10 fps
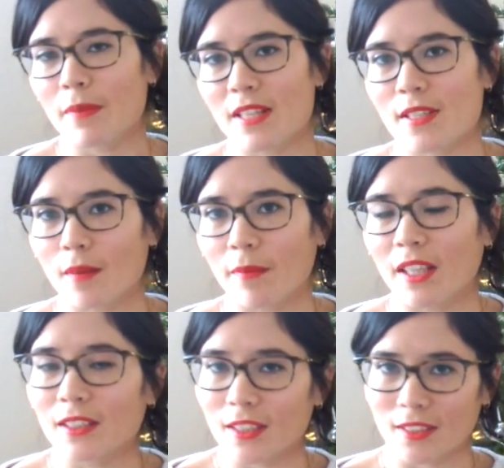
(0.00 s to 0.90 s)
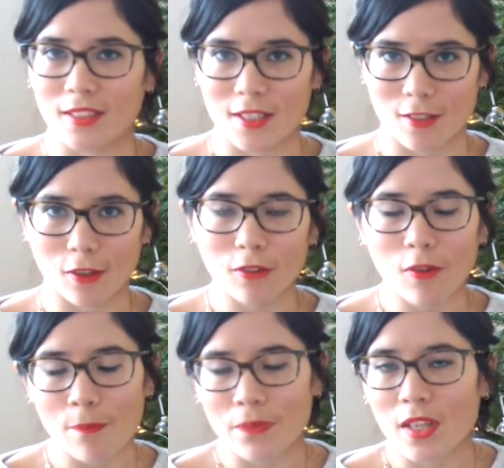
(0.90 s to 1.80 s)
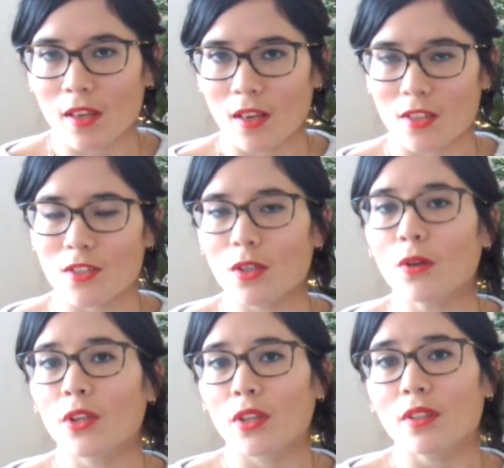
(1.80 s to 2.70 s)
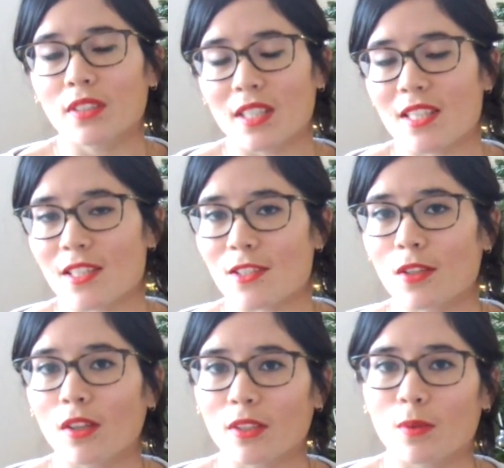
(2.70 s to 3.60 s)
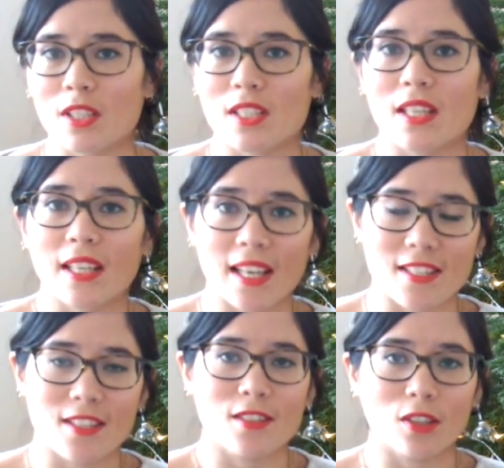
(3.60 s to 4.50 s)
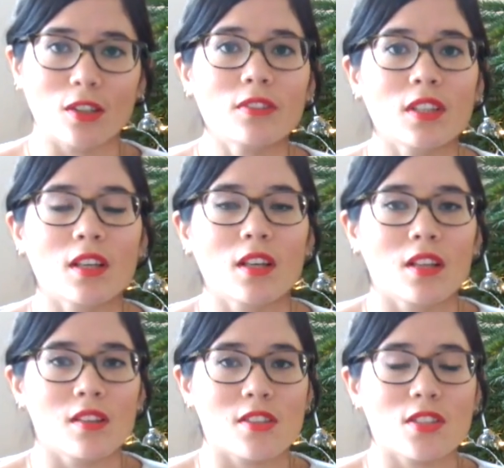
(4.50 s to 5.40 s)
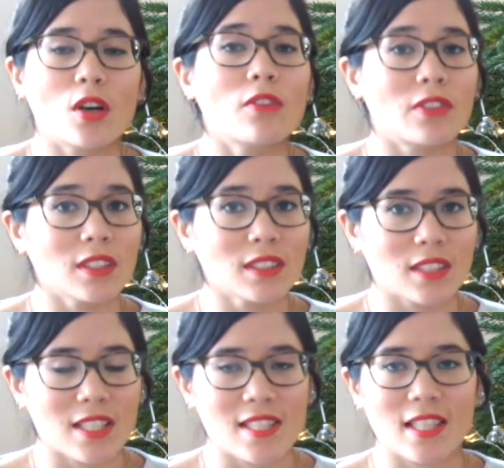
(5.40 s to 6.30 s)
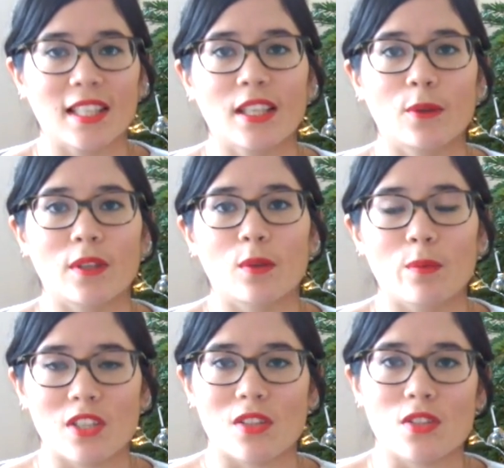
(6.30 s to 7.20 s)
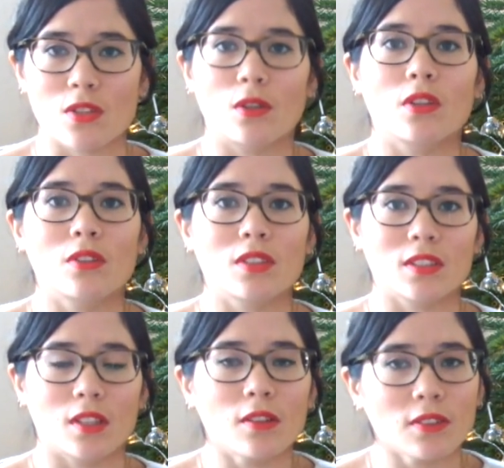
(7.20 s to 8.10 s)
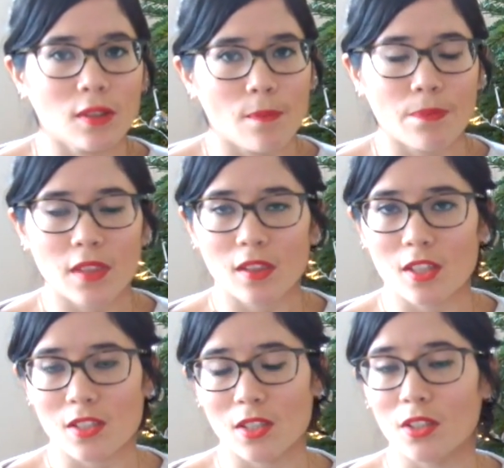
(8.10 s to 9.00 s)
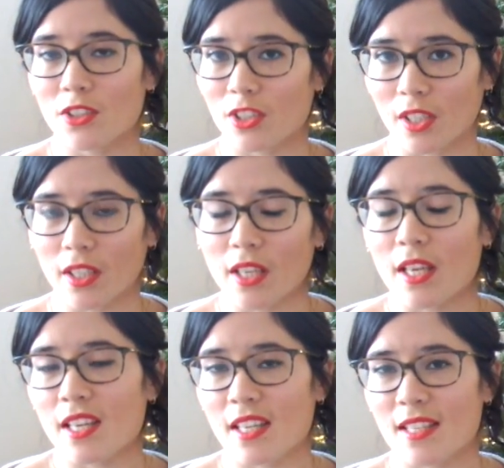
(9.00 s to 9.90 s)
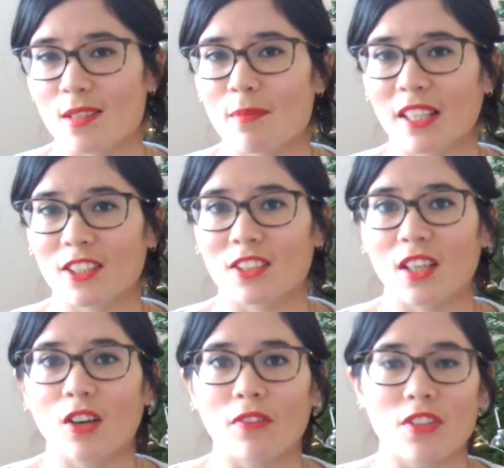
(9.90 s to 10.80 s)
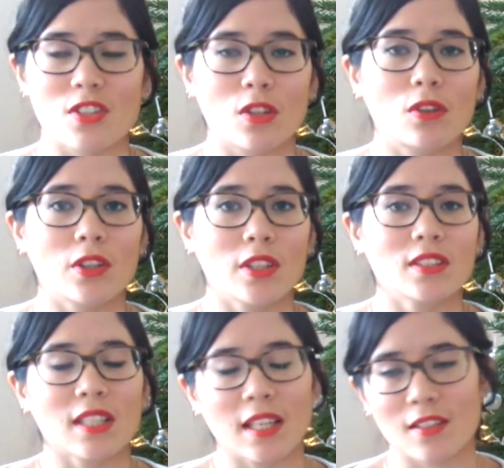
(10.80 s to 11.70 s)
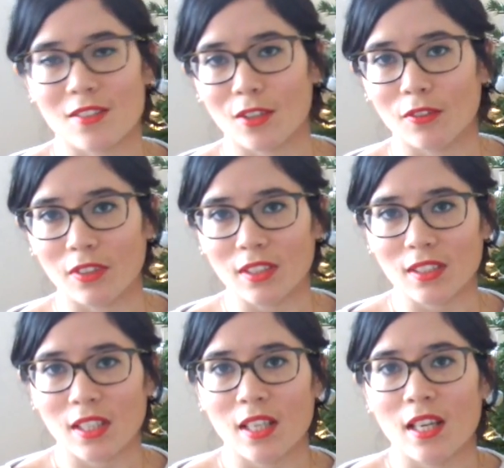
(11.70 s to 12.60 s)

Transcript: means something doesn't dissolve, a solute is the solid which gets dissolved the solvent is the liquid in which the solute dissolves. The solution is a mixture of the solute and the solvent